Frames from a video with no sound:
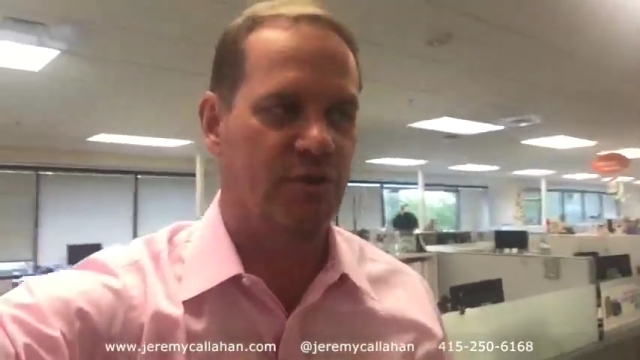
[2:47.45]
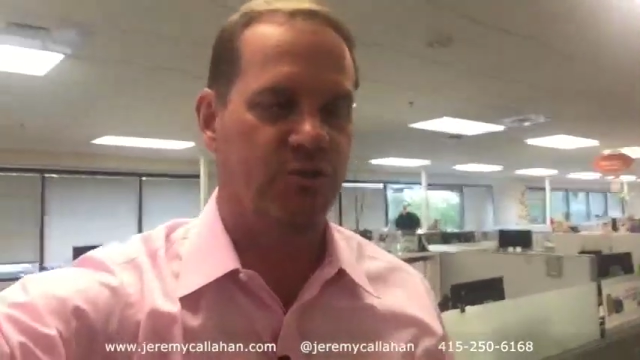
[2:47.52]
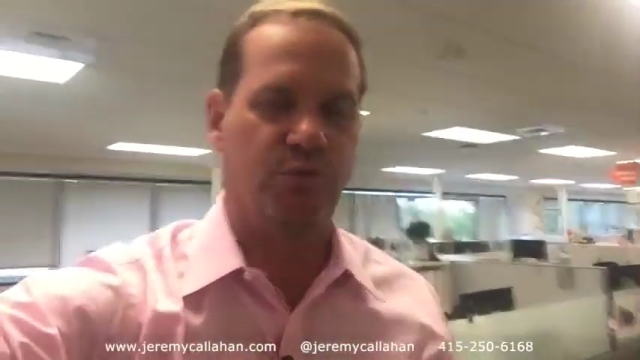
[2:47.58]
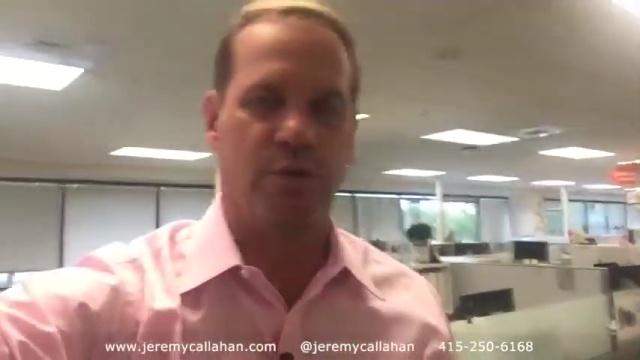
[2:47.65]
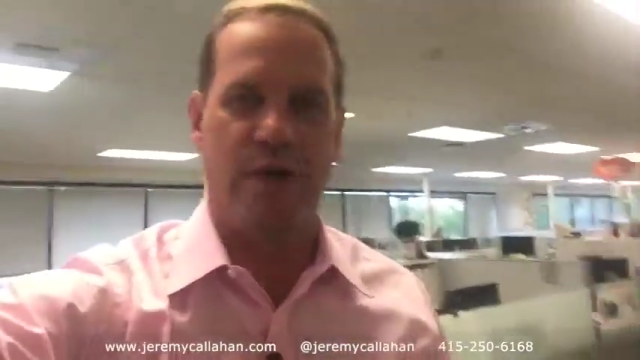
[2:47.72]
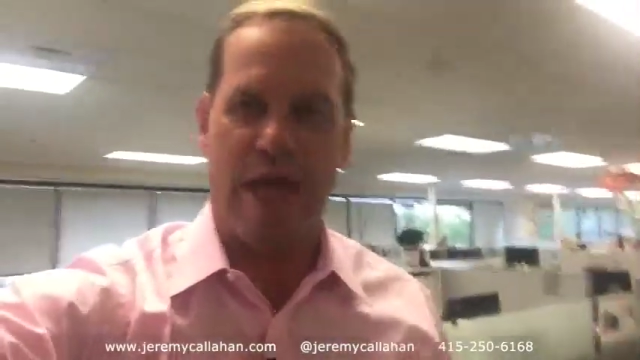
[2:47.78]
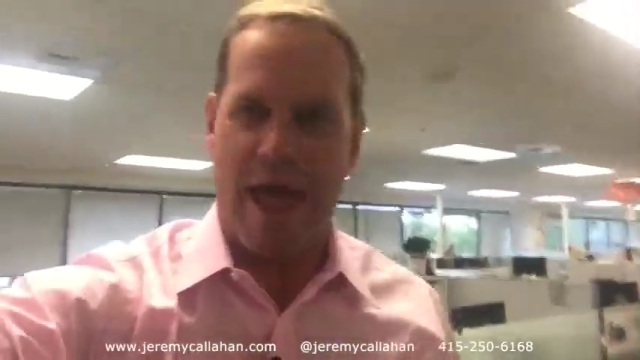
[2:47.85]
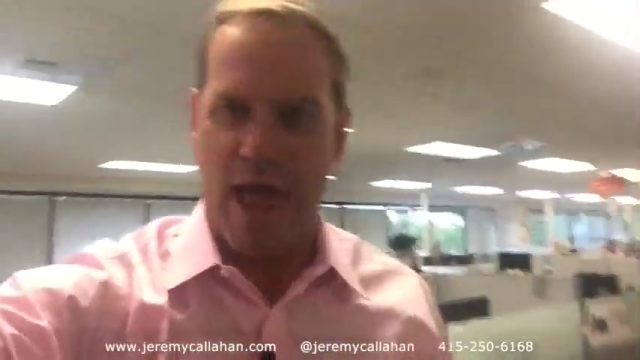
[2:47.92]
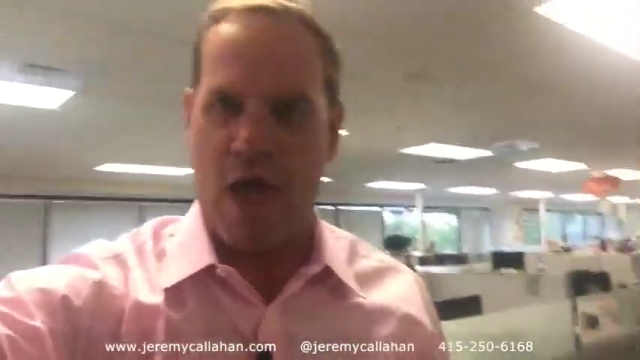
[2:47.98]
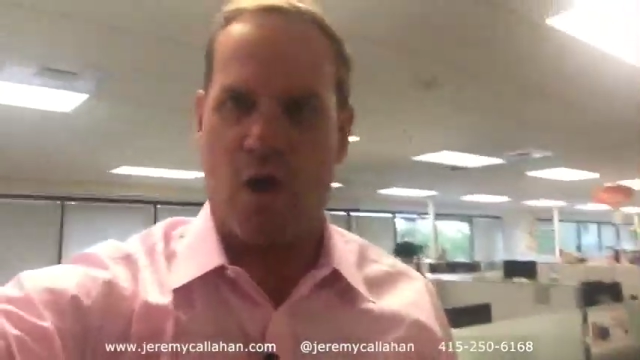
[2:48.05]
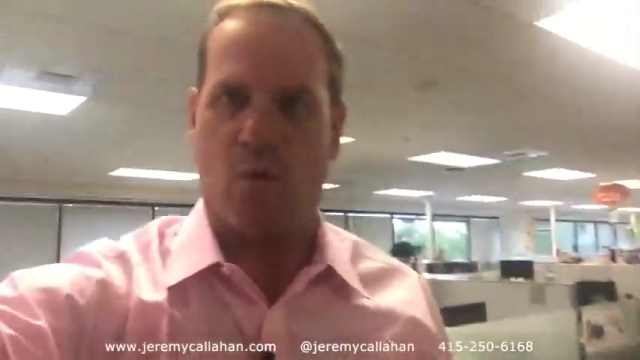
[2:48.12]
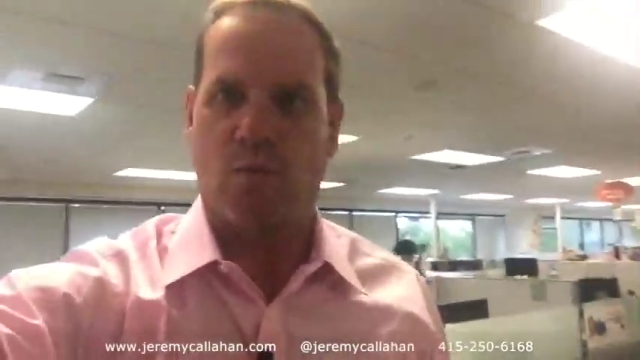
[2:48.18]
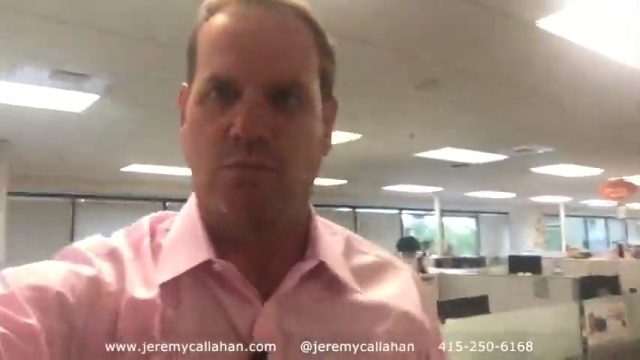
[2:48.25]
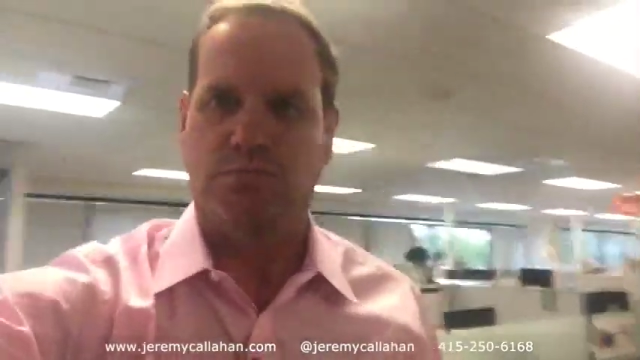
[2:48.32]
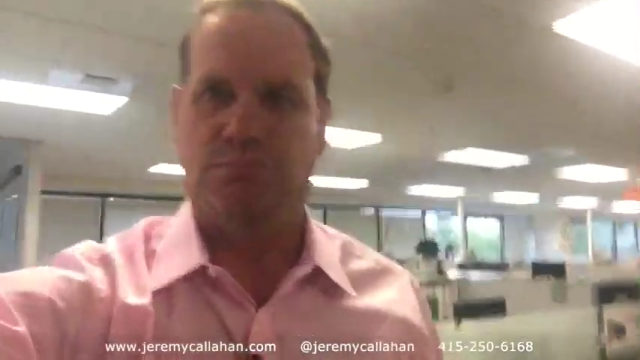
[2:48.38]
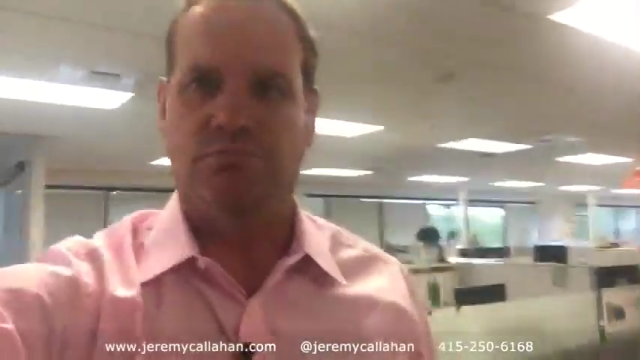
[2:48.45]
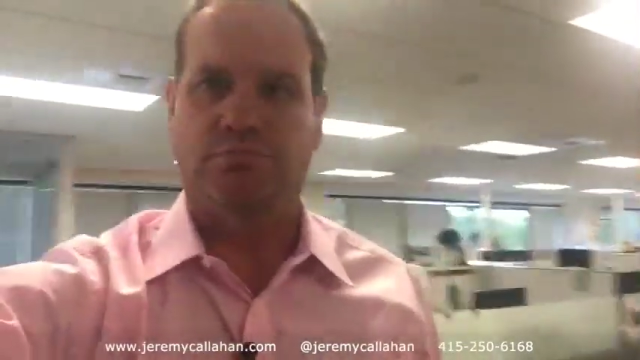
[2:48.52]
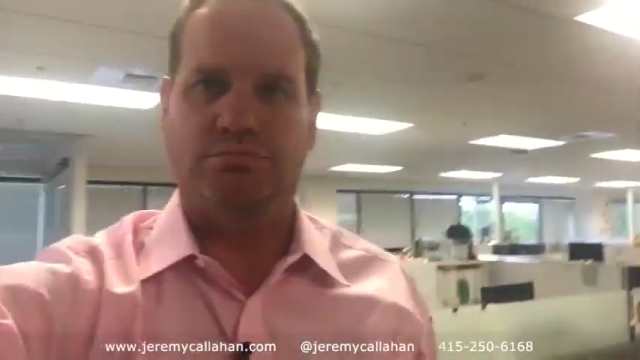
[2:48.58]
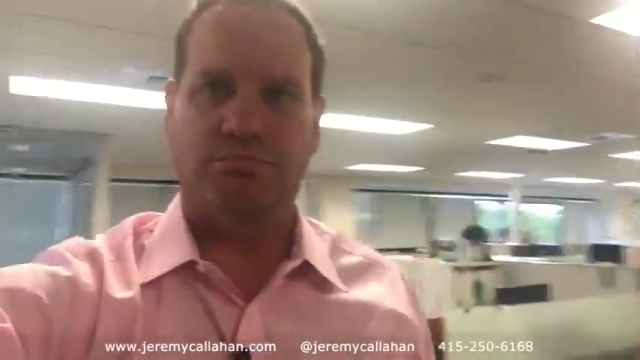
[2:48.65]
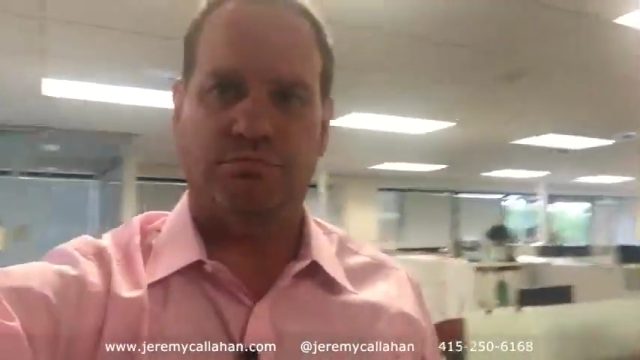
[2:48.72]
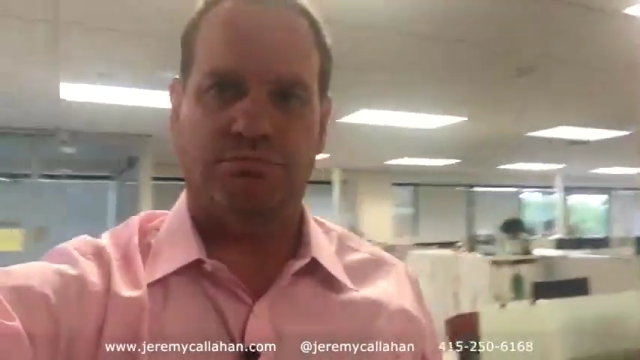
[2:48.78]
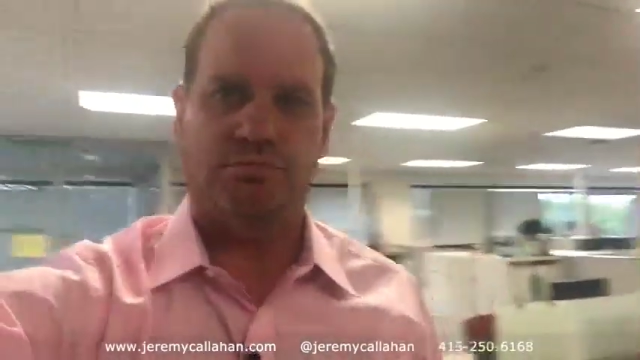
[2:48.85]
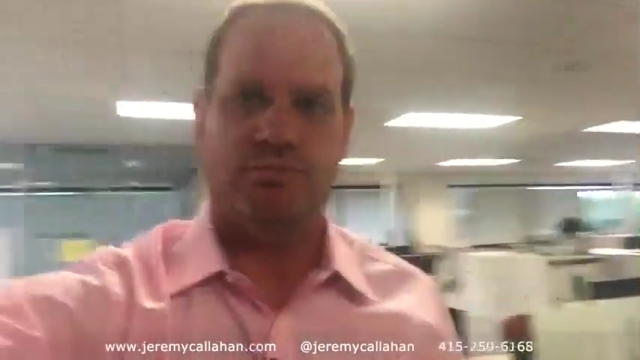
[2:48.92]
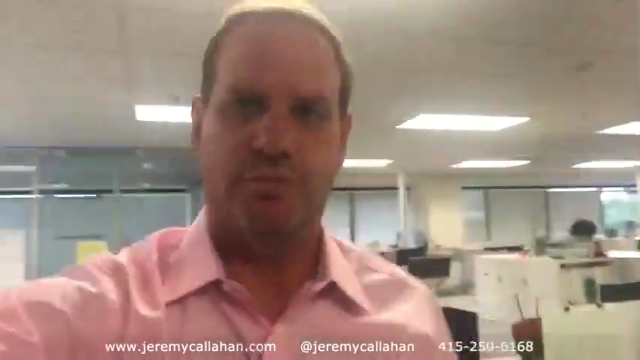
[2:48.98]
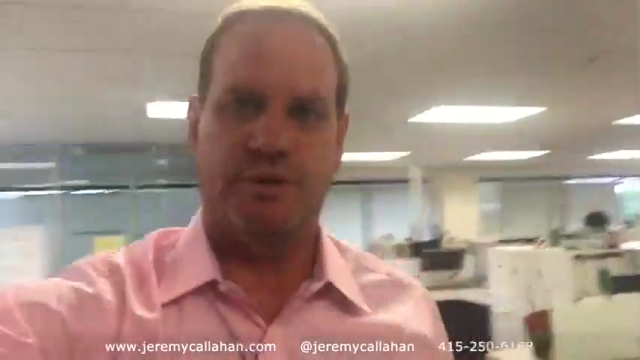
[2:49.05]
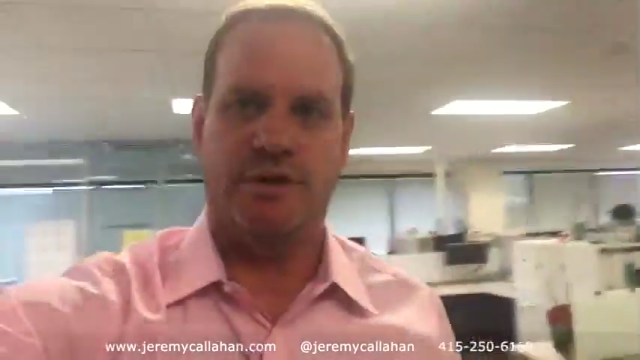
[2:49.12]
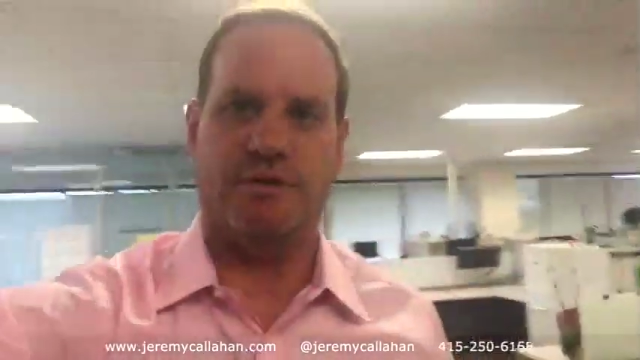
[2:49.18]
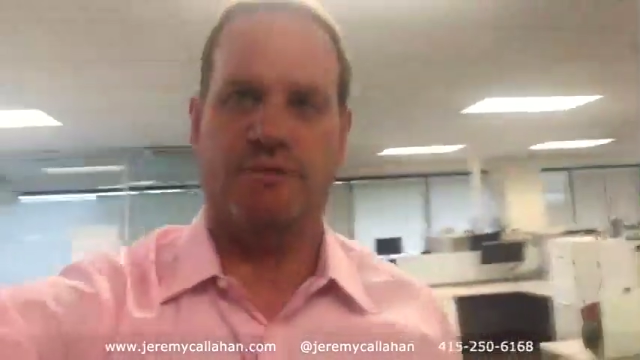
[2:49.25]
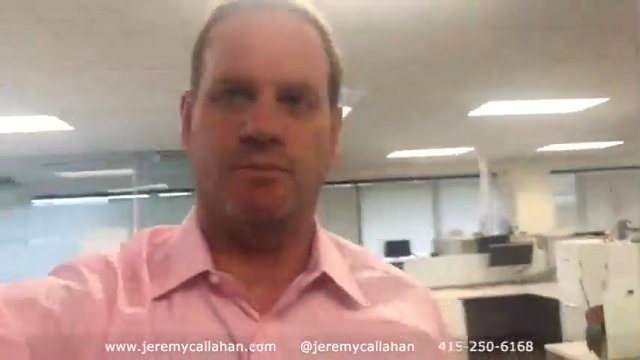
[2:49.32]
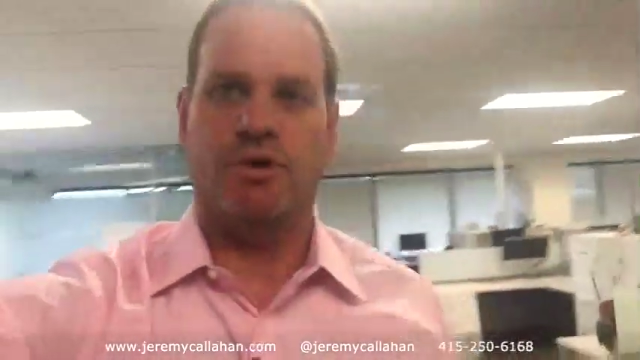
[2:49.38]
So now we
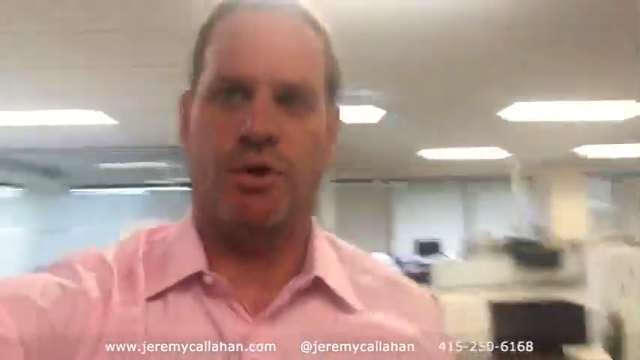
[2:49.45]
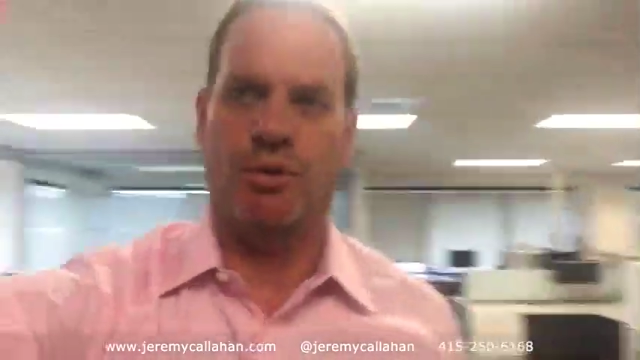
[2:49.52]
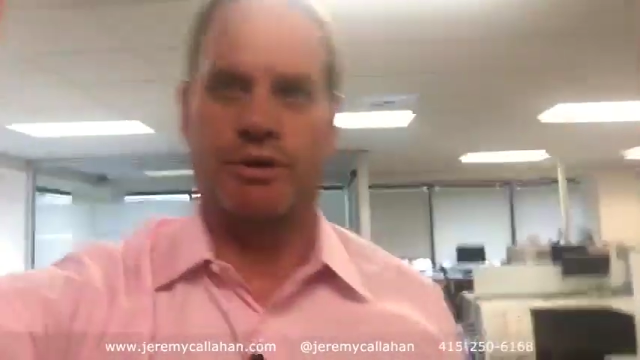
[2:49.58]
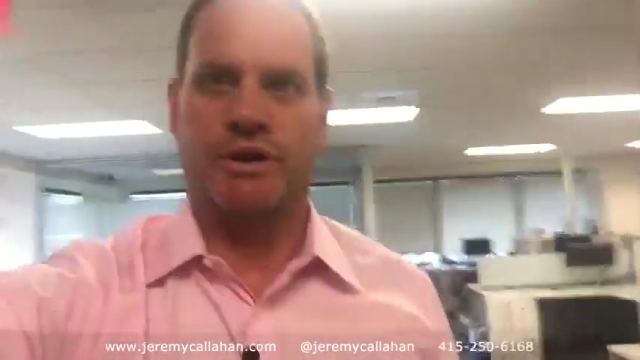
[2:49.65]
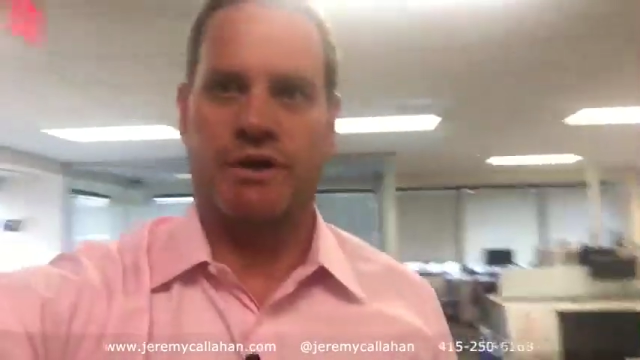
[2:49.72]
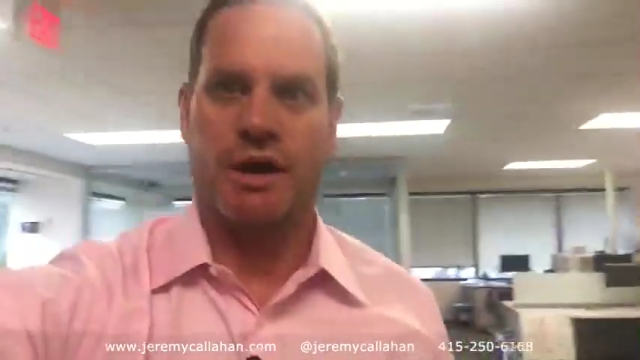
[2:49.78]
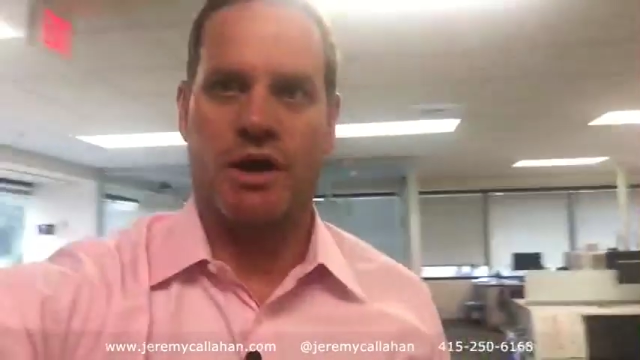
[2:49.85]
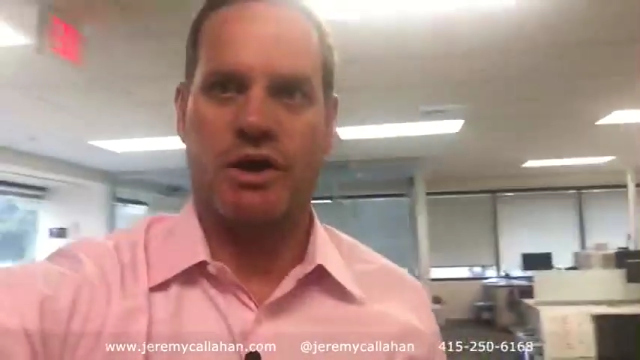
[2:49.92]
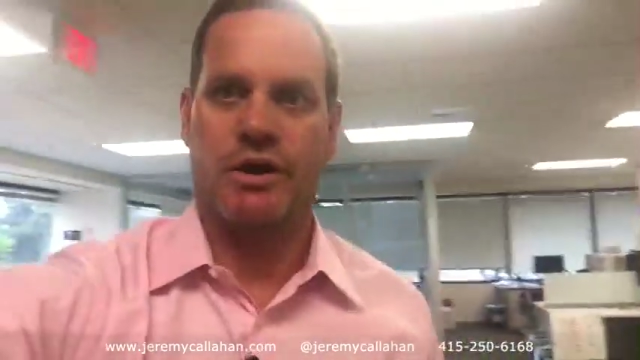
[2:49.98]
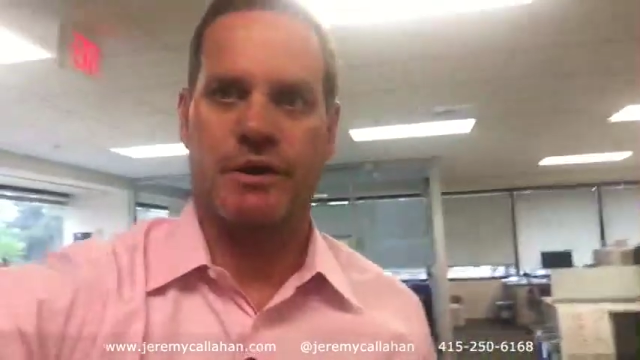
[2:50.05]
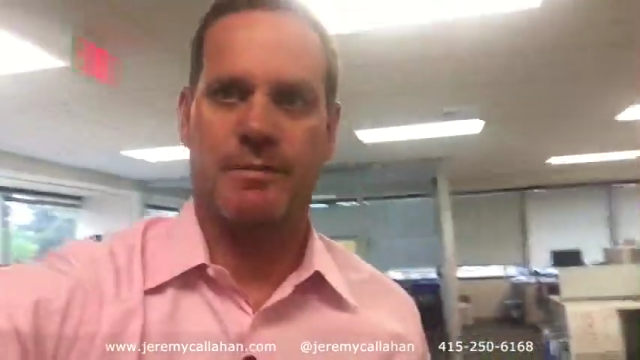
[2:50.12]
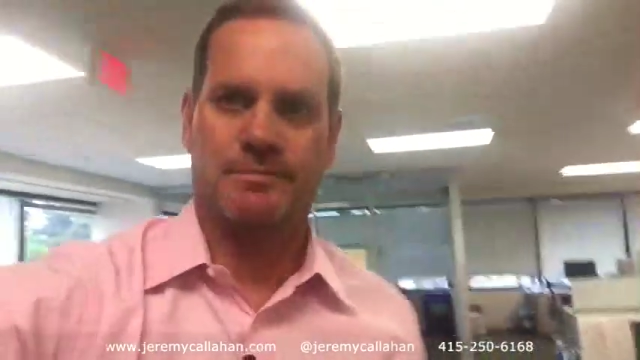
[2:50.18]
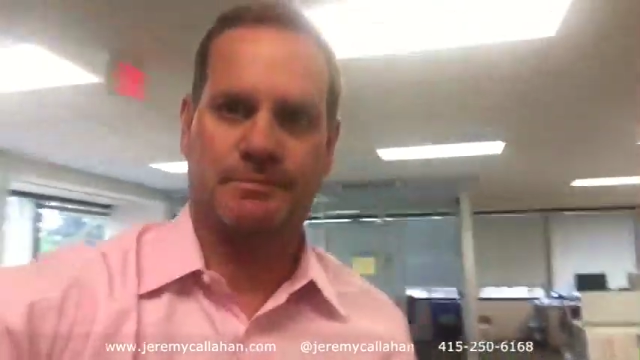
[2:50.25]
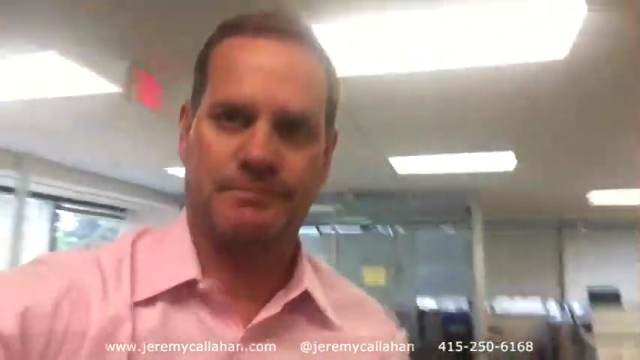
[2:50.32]
can get some coding done.